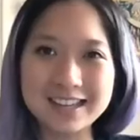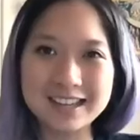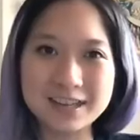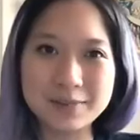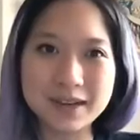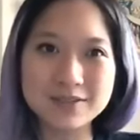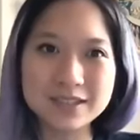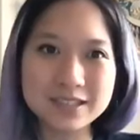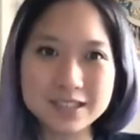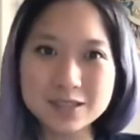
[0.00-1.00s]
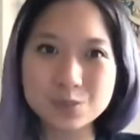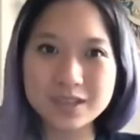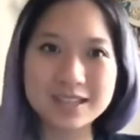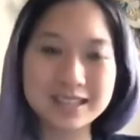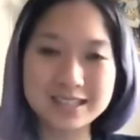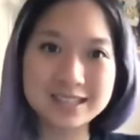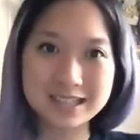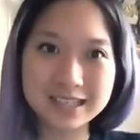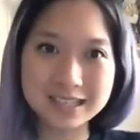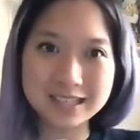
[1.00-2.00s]
Um, I really just want to get this
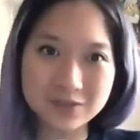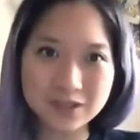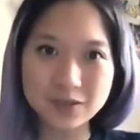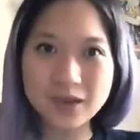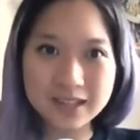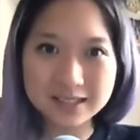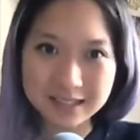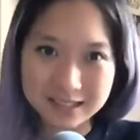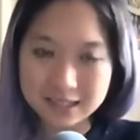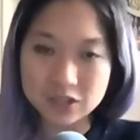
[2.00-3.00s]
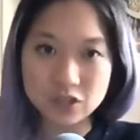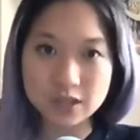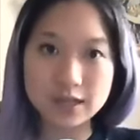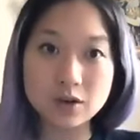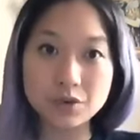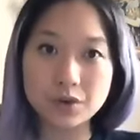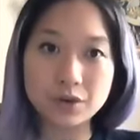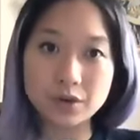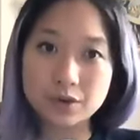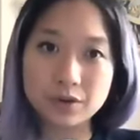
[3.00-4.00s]
done really well. And it's just like go, go,
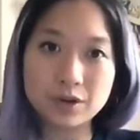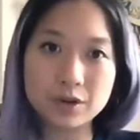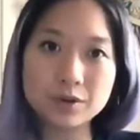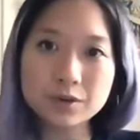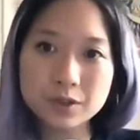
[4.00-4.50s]
go, go, go.